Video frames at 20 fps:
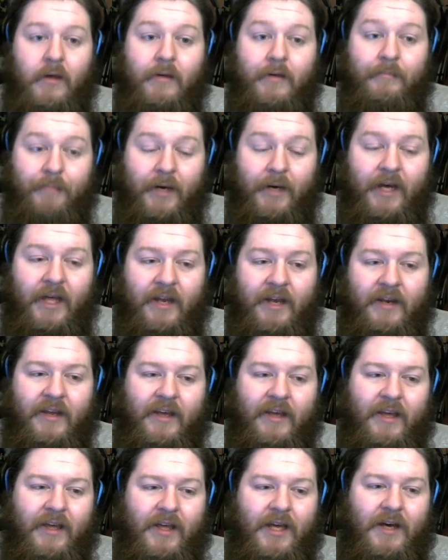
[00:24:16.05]
But
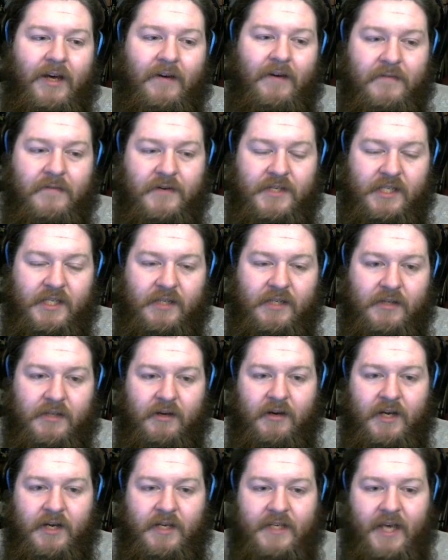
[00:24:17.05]
for single
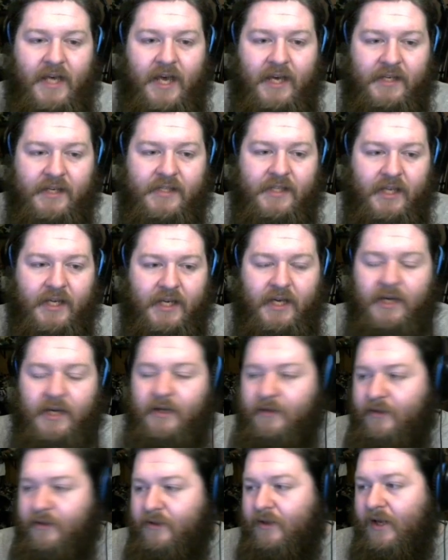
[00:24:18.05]
target attacks, like
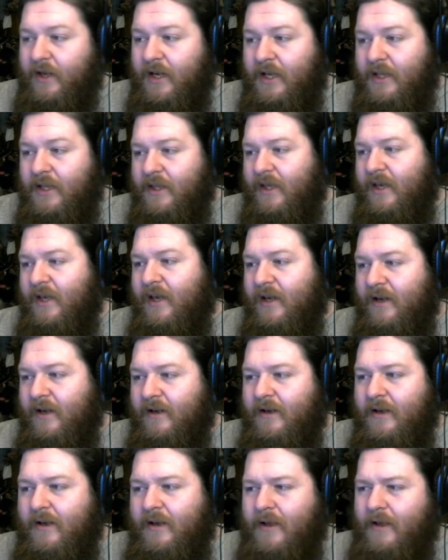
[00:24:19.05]
anything
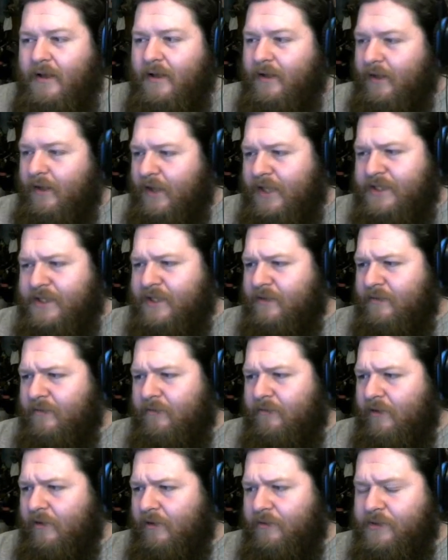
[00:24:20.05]
that
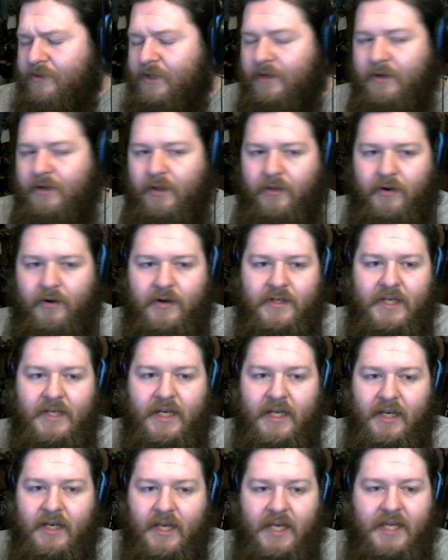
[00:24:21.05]
rolls under
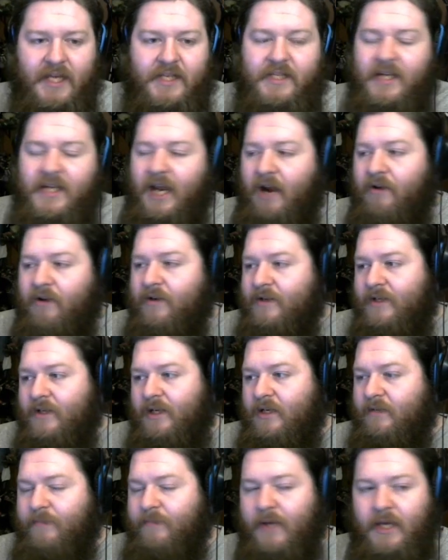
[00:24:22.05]
13, he's
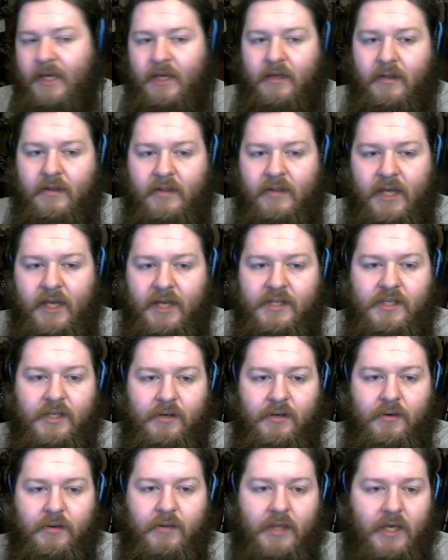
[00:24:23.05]
guaranteed to beat, thanks
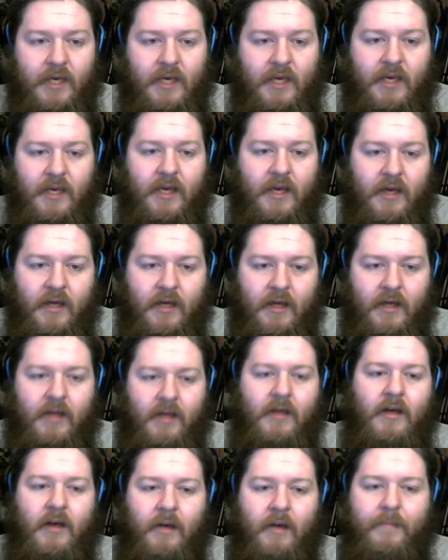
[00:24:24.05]
to the
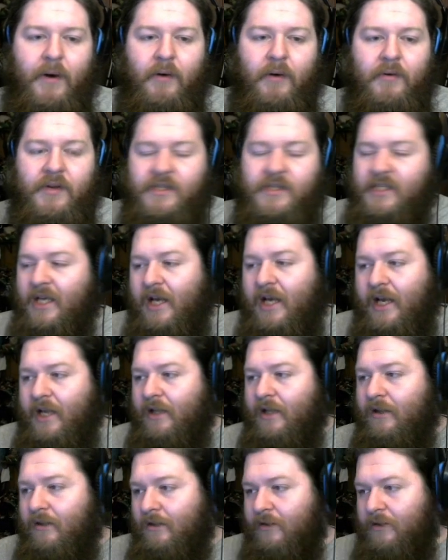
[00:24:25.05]
opponent's
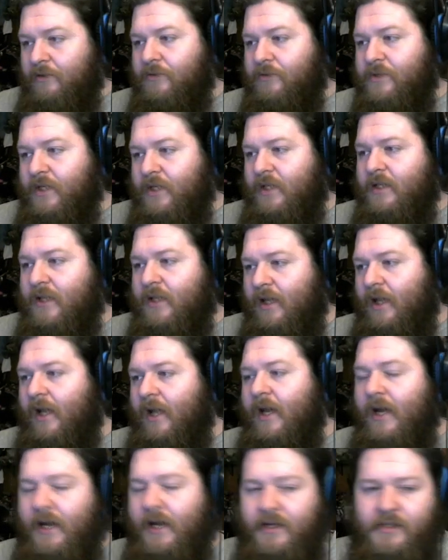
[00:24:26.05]
die losing the
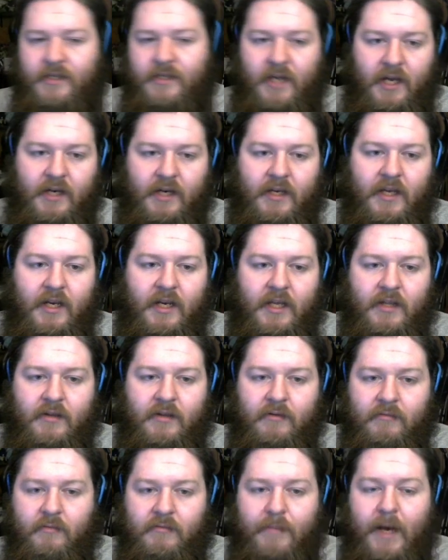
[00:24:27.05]
class and getting
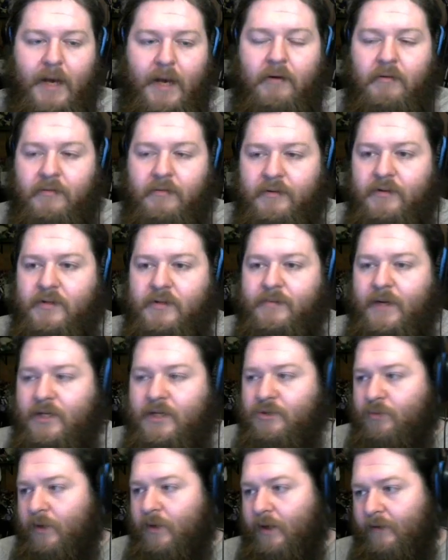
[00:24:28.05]
the power reduced by
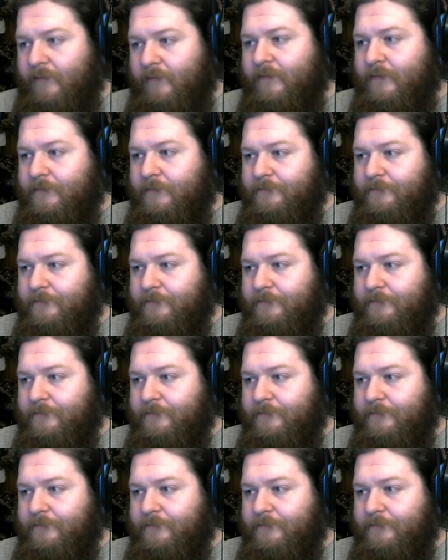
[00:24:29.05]
12.